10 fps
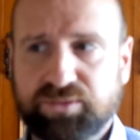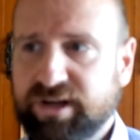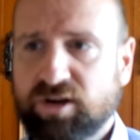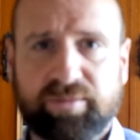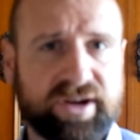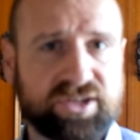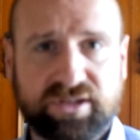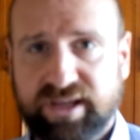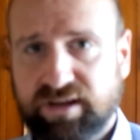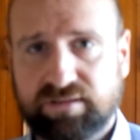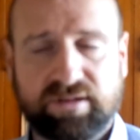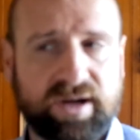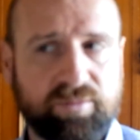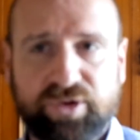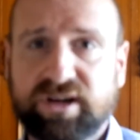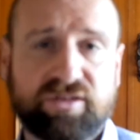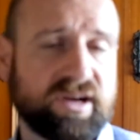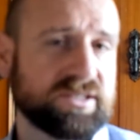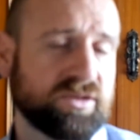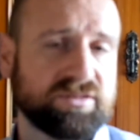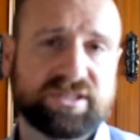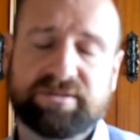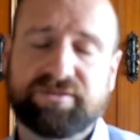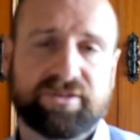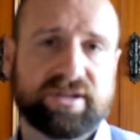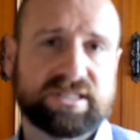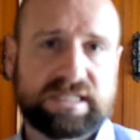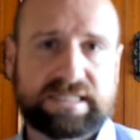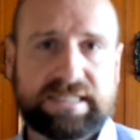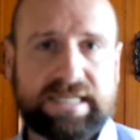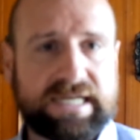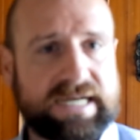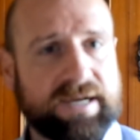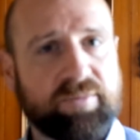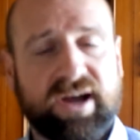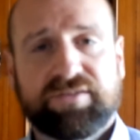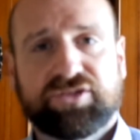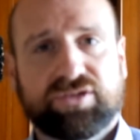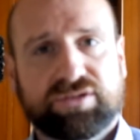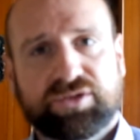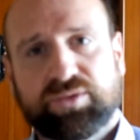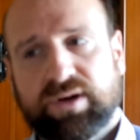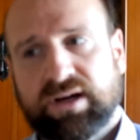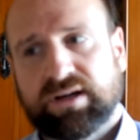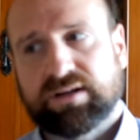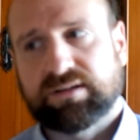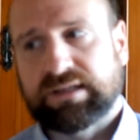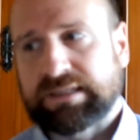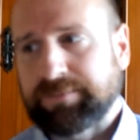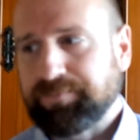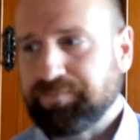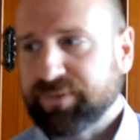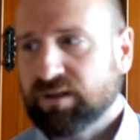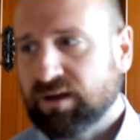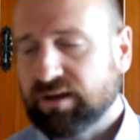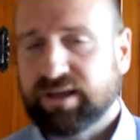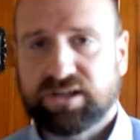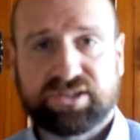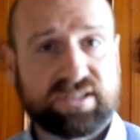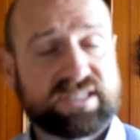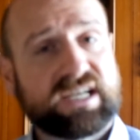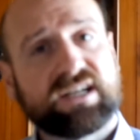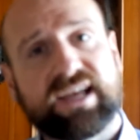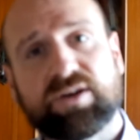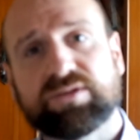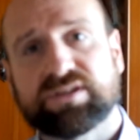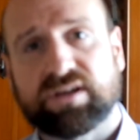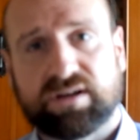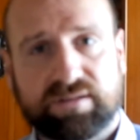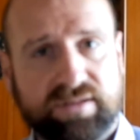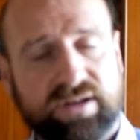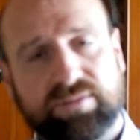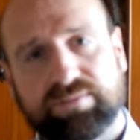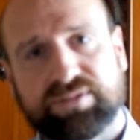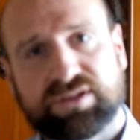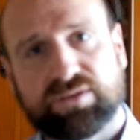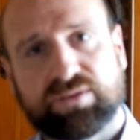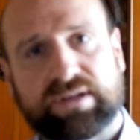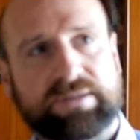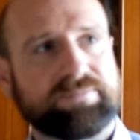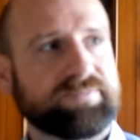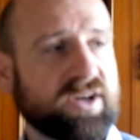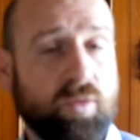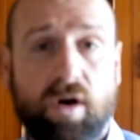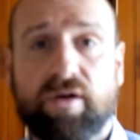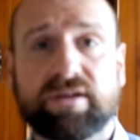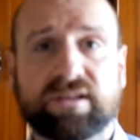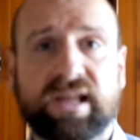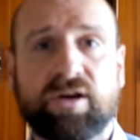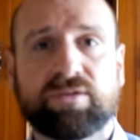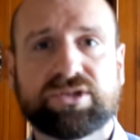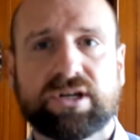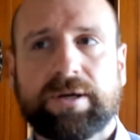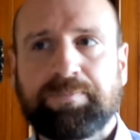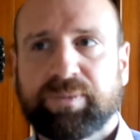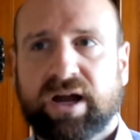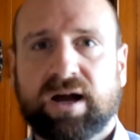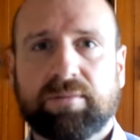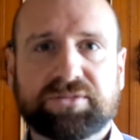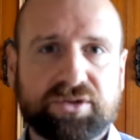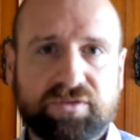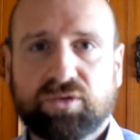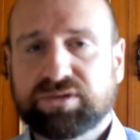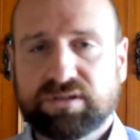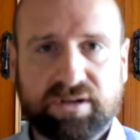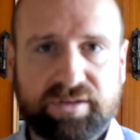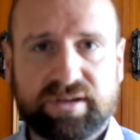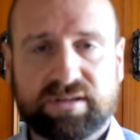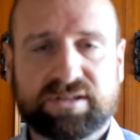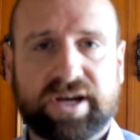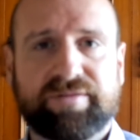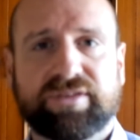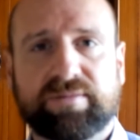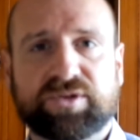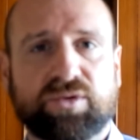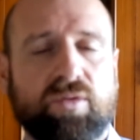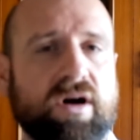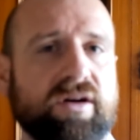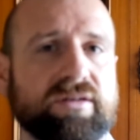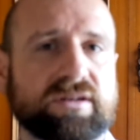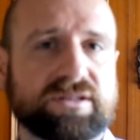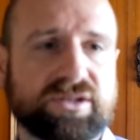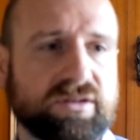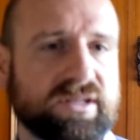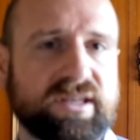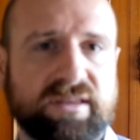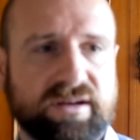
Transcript: reading comprehension. They can read and grasp concepts very easily. I have students who are English as a second language. They're still acquiring the language. So of course, the time for them to acquire and consolidate